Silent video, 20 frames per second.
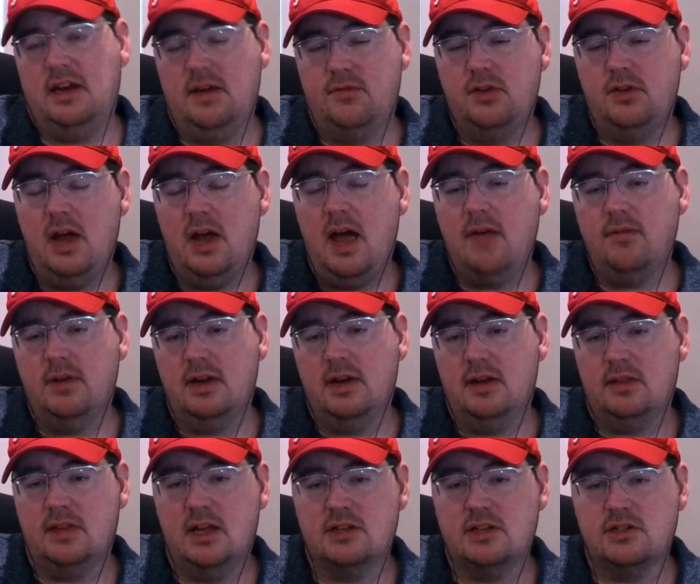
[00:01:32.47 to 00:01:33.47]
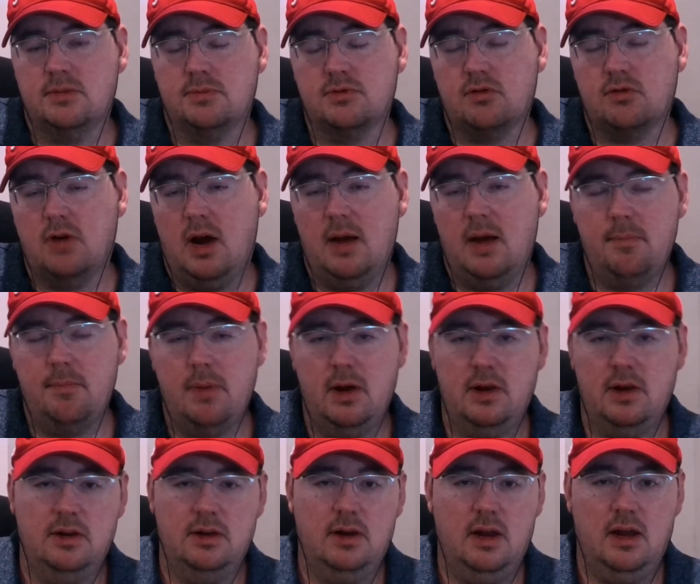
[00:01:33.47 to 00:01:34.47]
if you haven't hit that subscribe
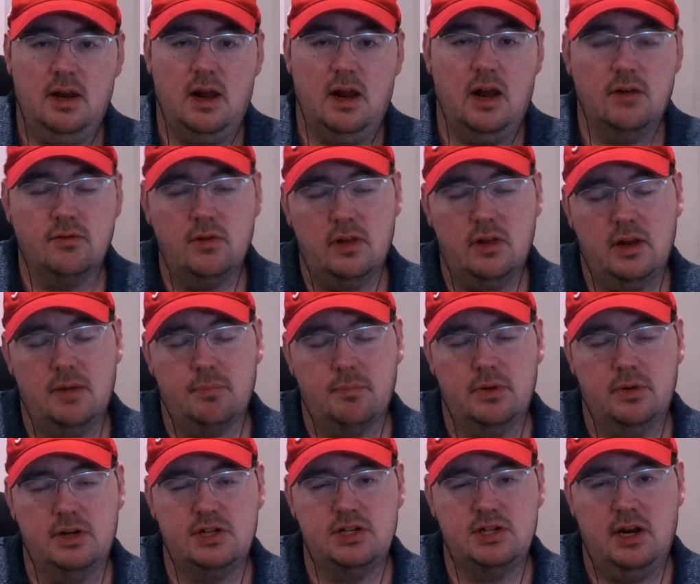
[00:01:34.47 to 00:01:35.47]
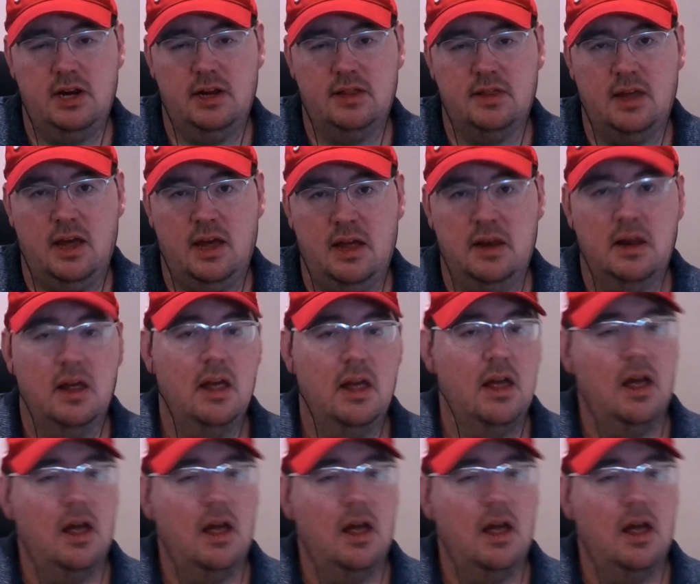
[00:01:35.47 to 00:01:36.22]
button yet, I'd really appreciate that.